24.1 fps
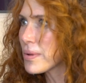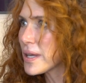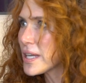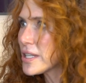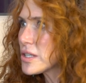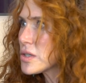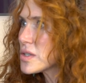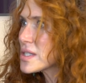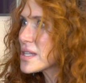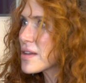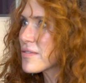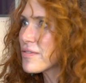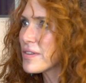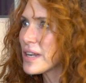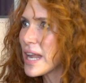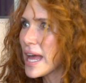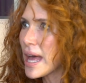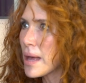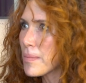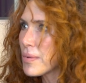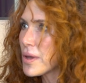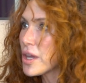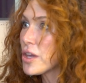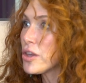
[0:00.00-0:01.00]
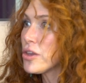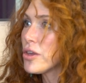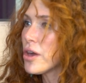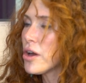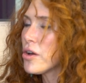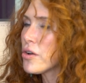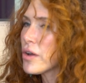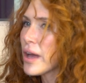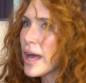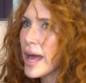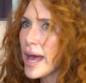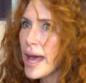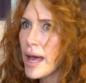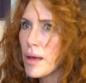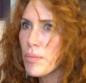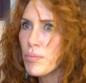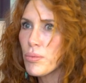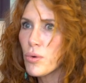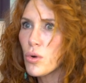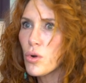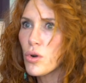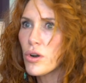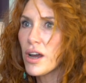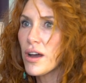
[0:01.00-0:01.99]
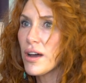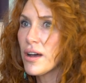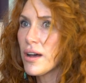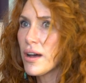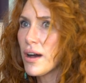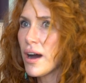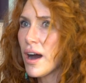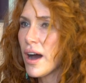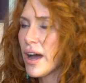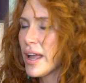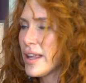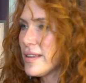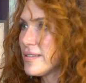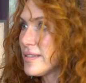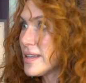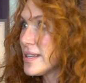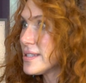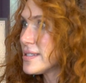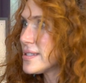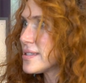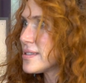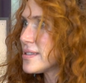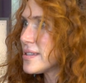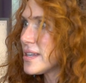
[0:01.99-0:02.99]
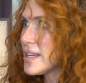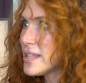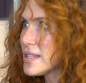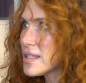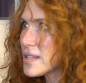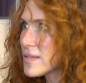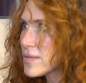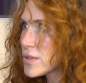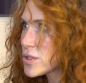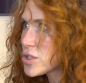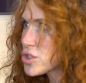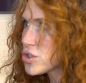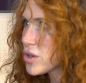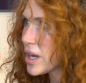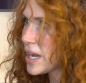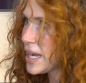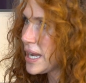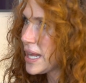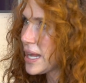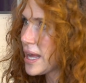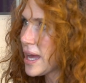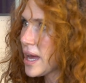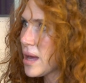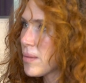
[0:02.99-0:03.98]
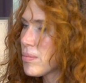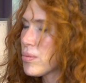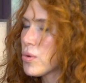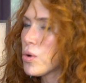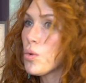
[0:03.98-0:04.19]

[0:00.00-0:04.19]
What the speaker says: Get yourself an app, a yoga app or a high intensity interval training app,